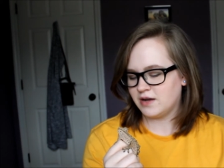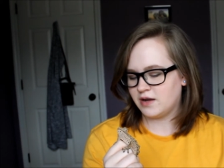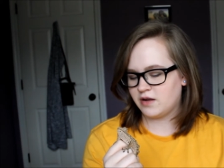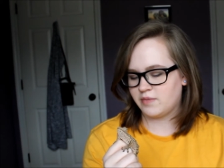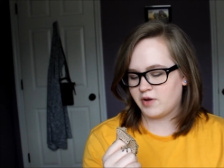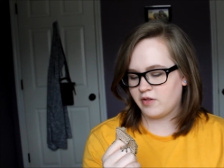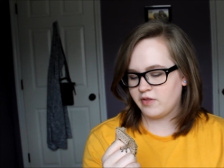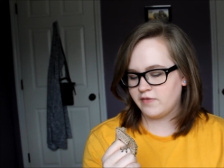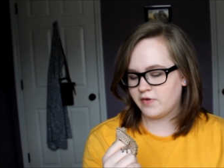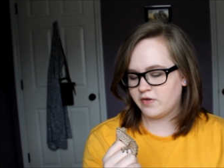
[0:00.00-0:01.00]
I'll
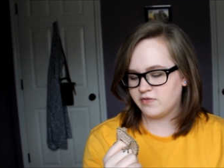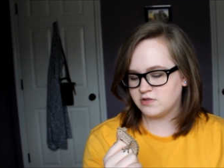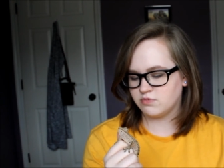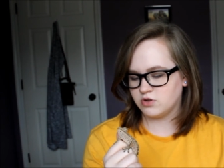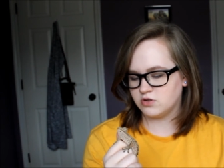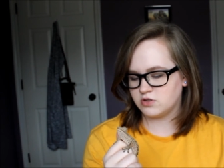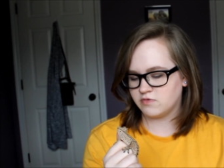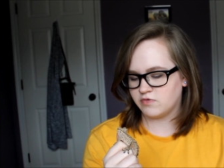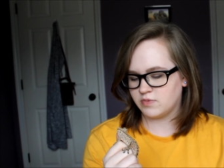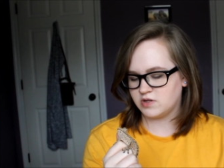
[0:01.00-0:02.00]
leave all of his breeders'
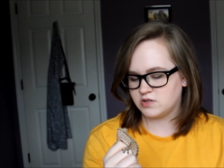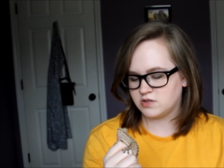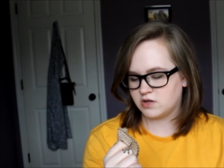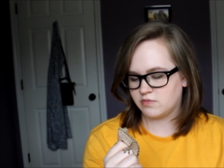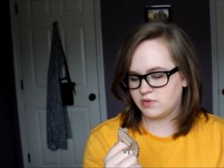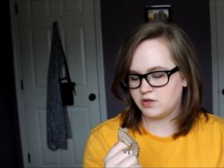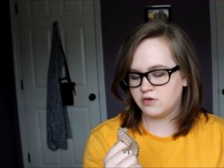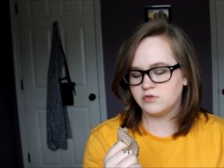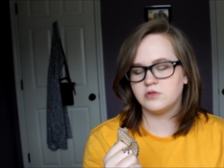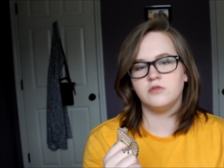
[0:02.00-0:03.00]
information down
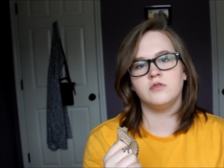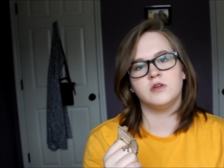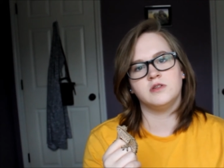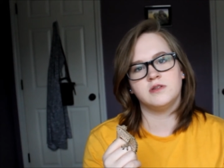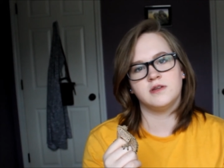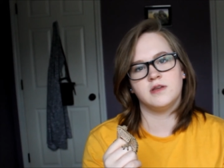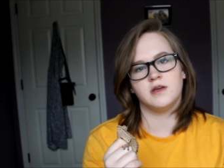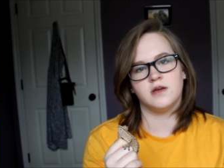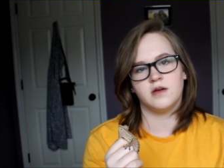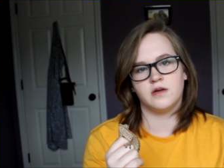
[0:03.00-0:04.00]
below so you guys can
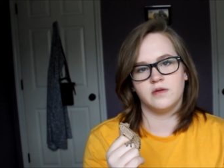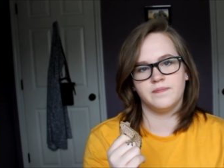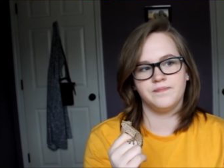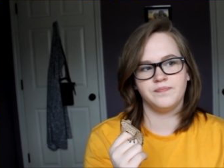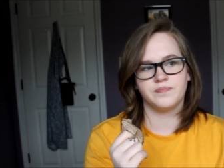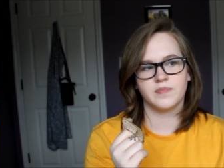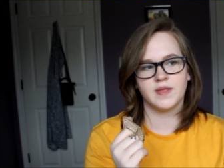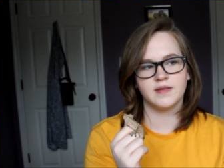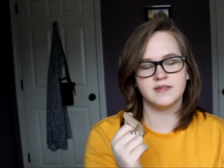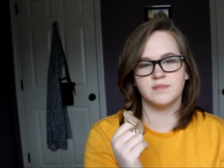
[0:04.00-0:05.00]
get
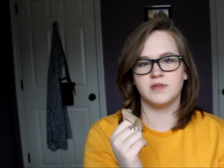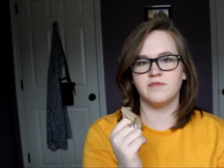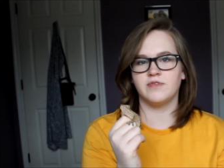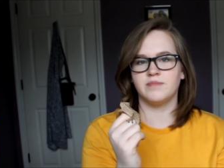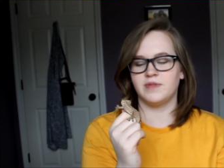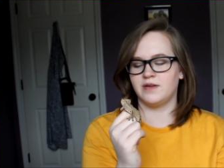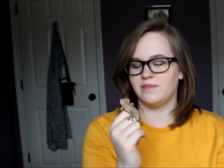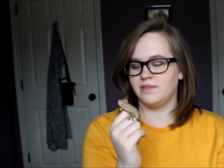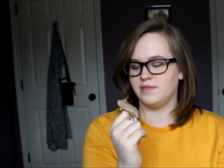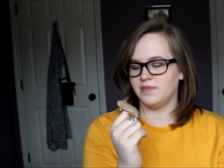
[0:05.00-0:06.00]
something from them.